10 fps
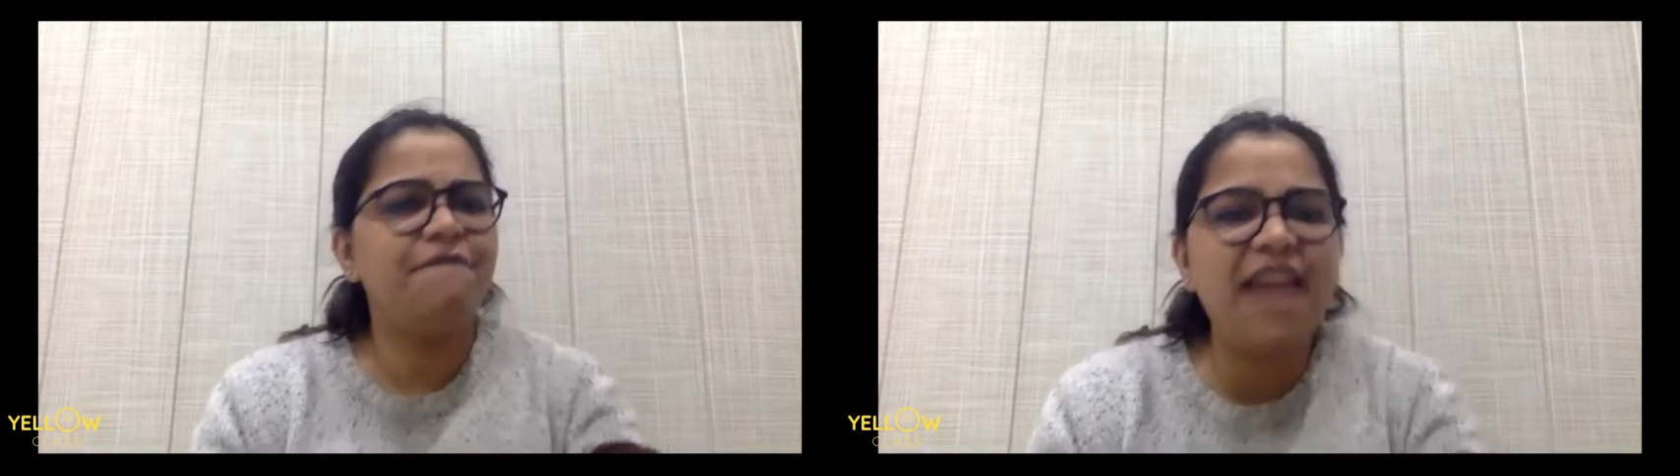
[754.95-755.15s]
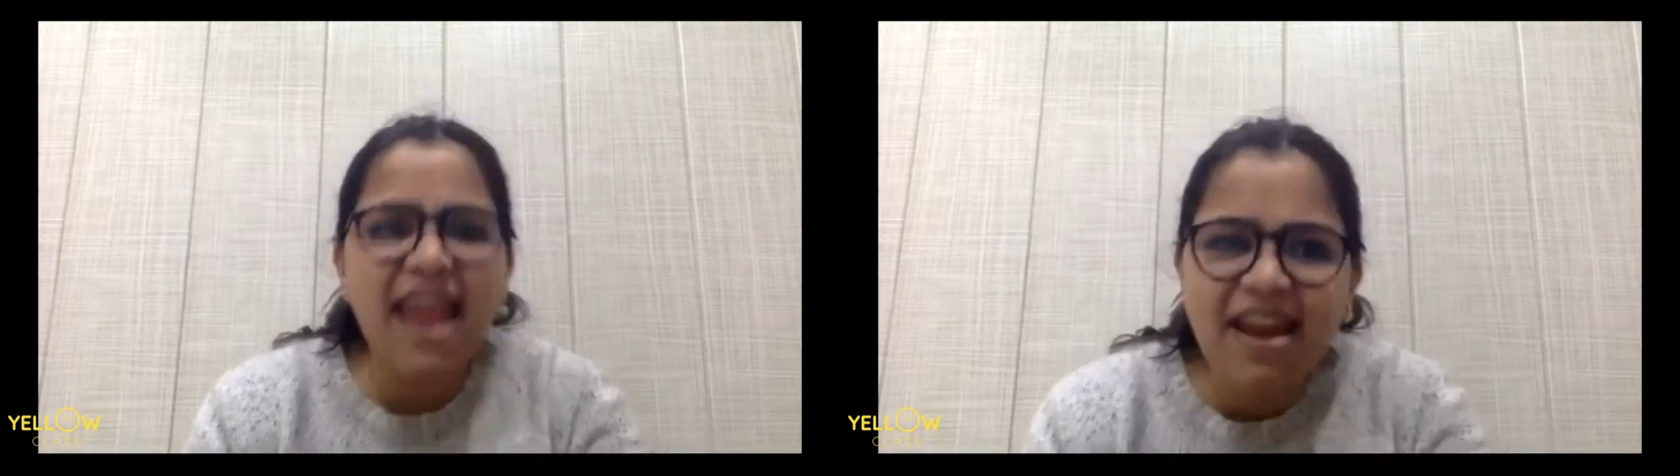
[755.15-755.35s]

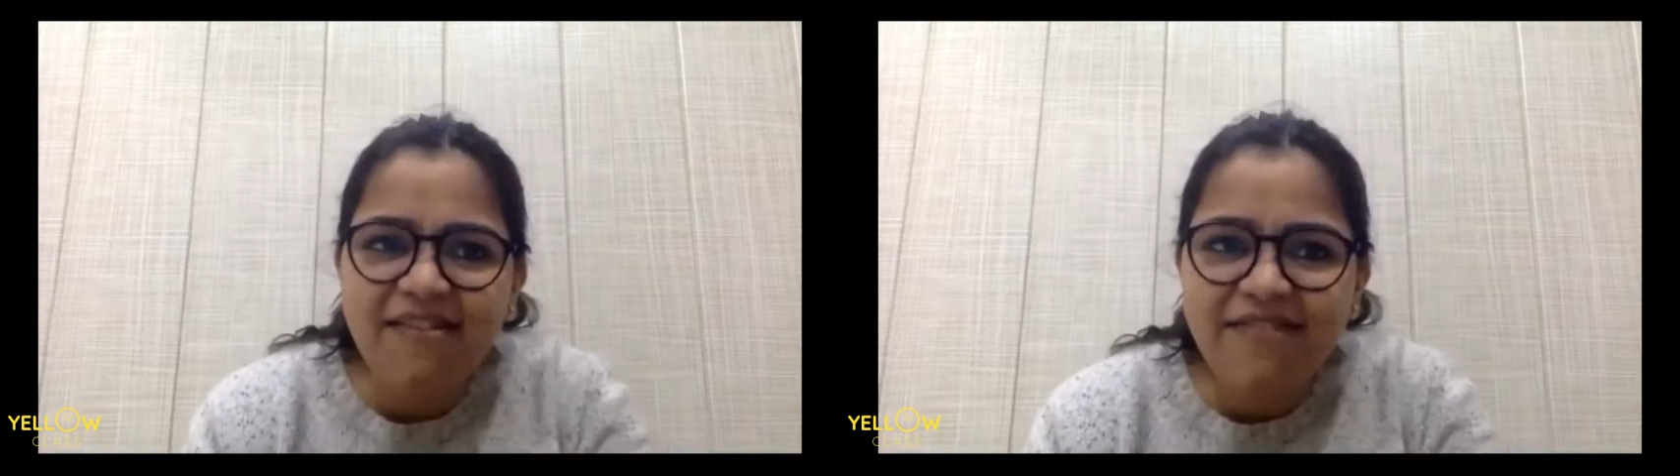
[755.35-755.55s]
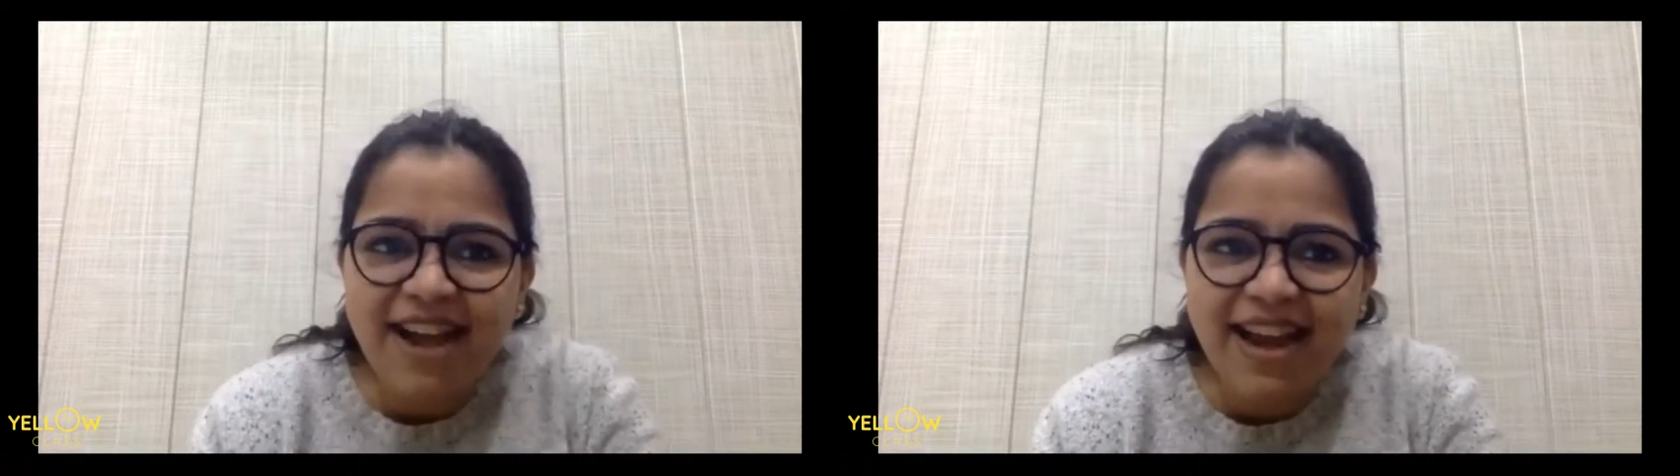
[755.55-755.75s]

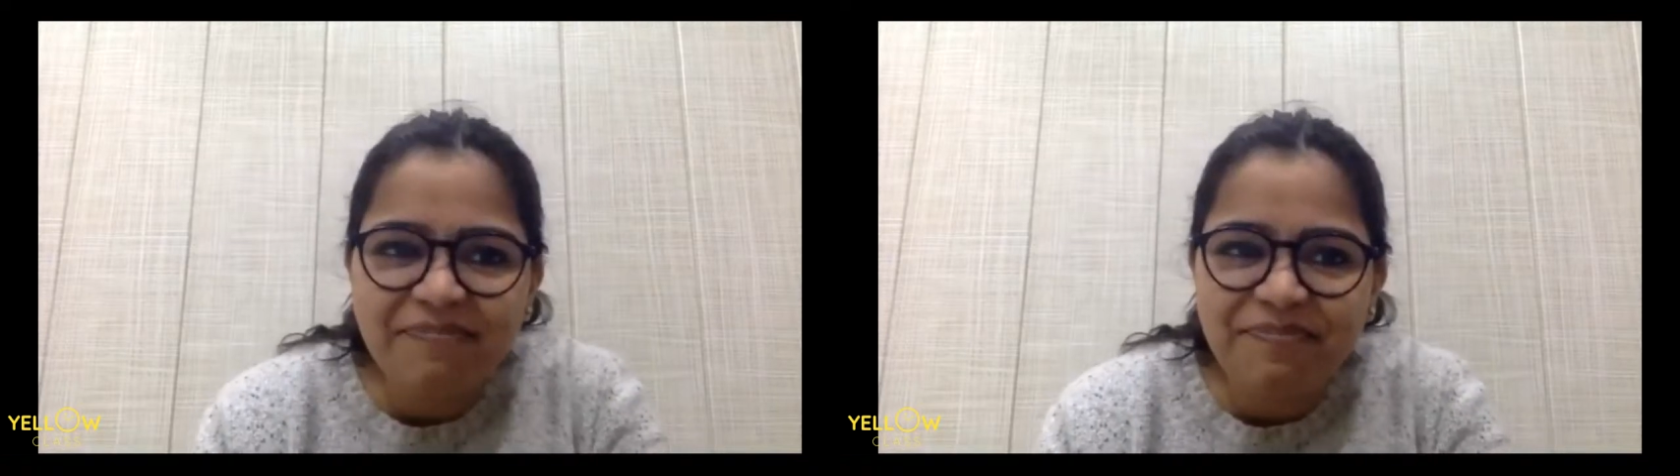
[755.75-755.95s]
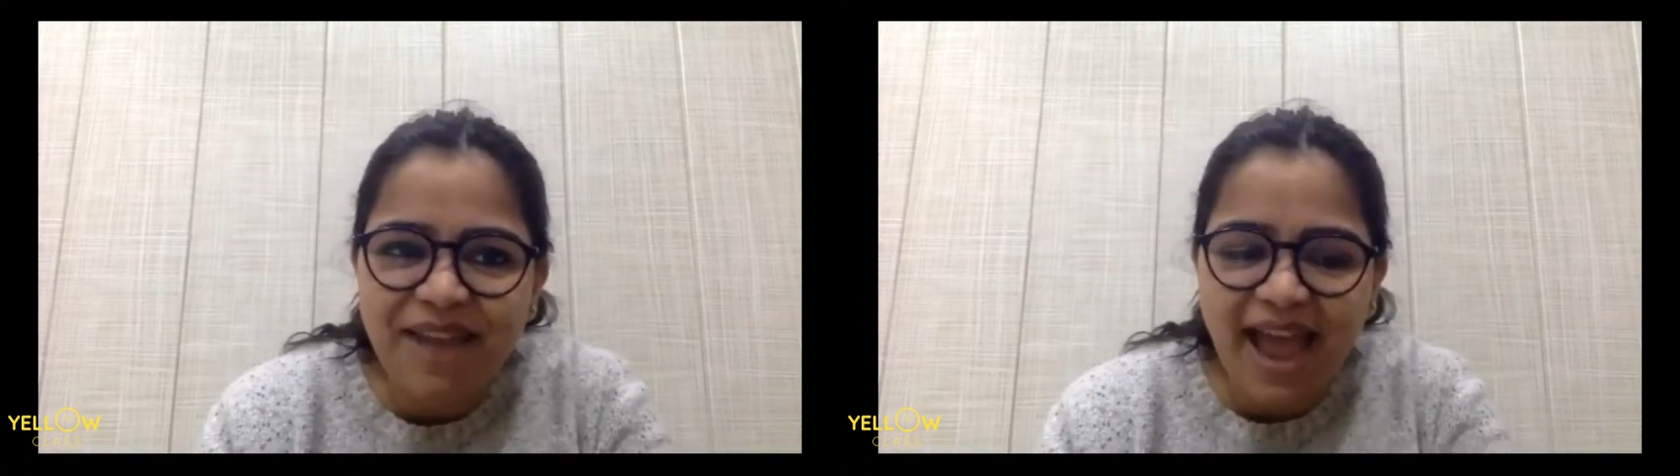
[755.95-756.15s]

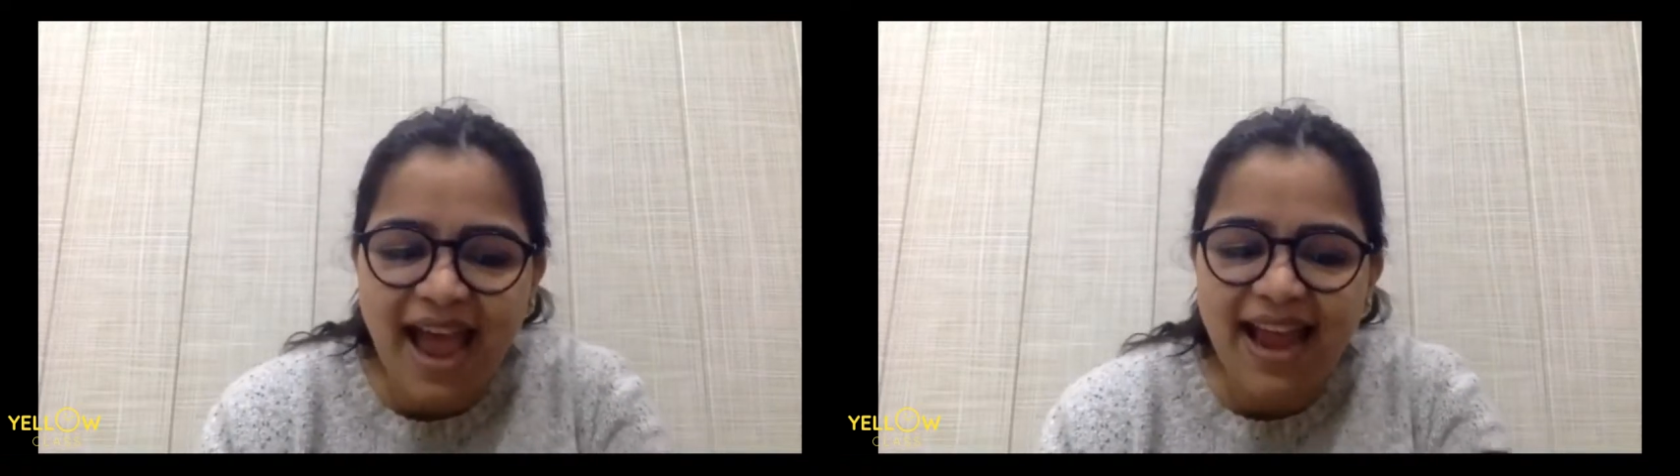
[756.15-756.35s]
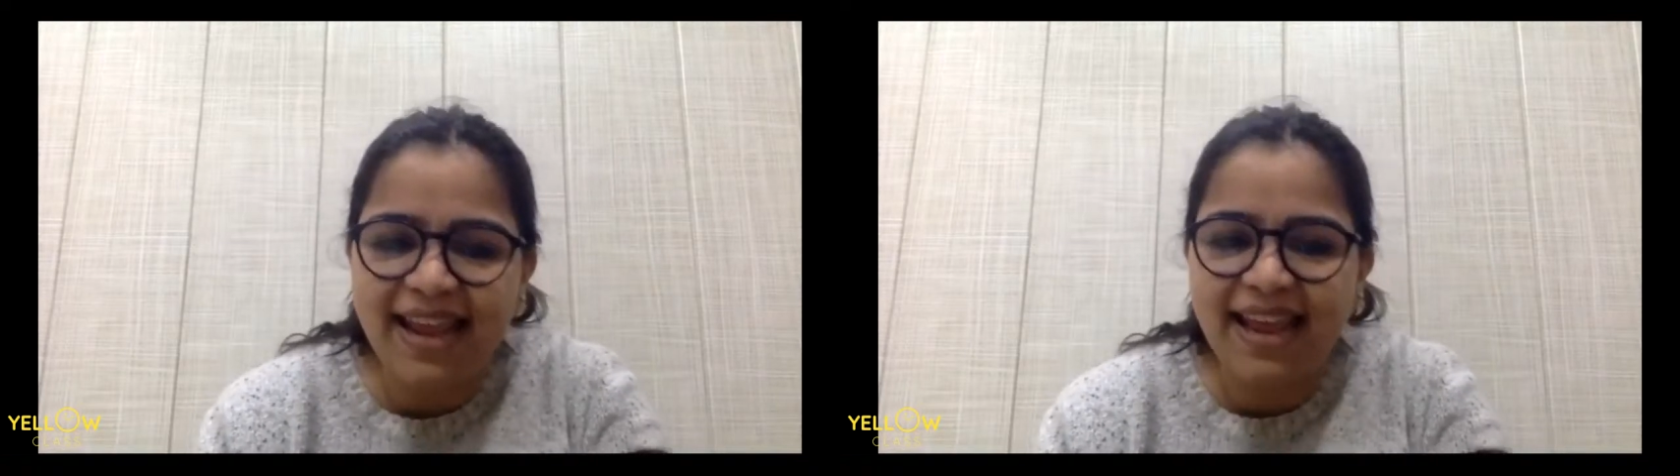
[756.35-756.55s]
favorite
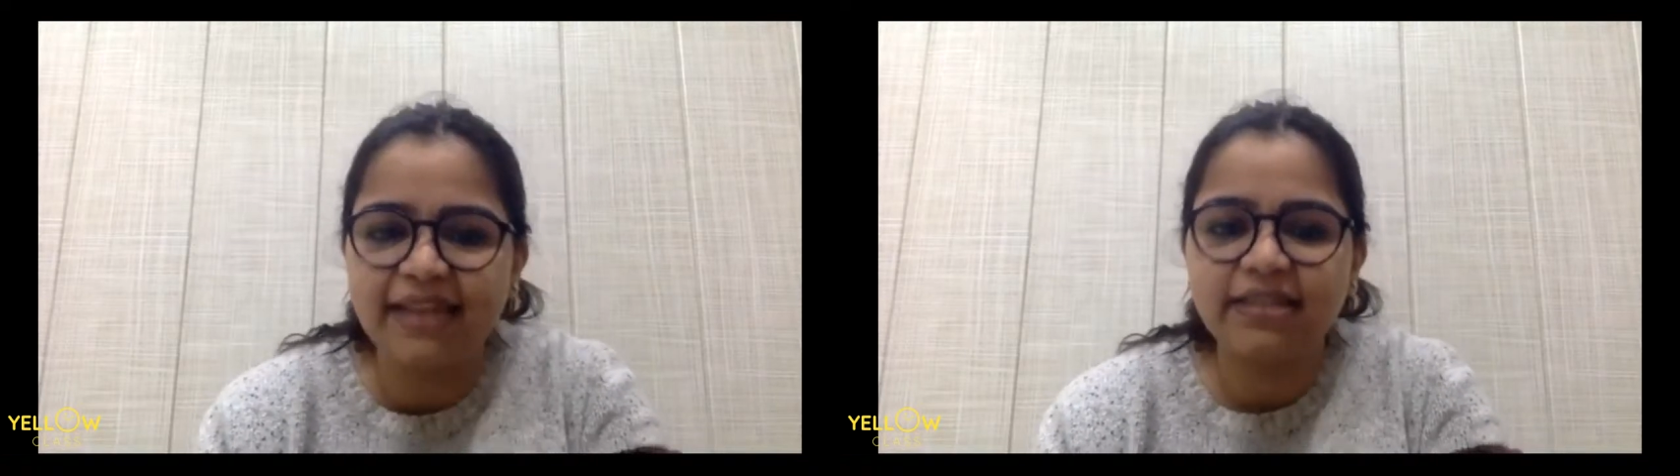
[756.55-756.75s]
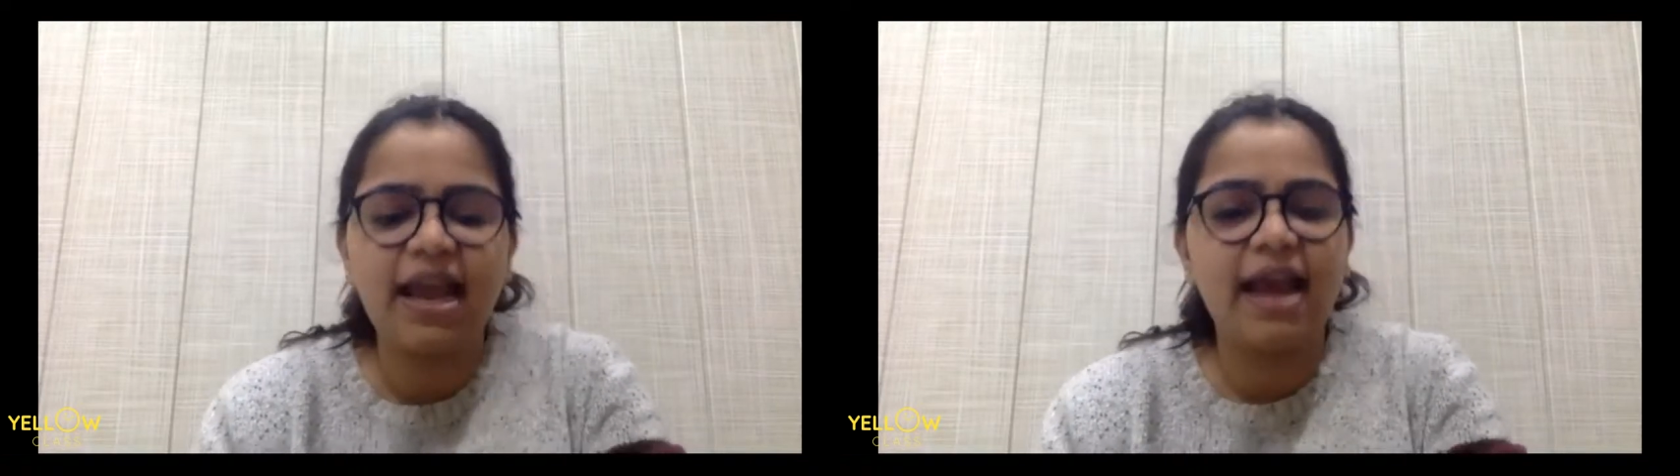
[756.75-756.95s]
planet.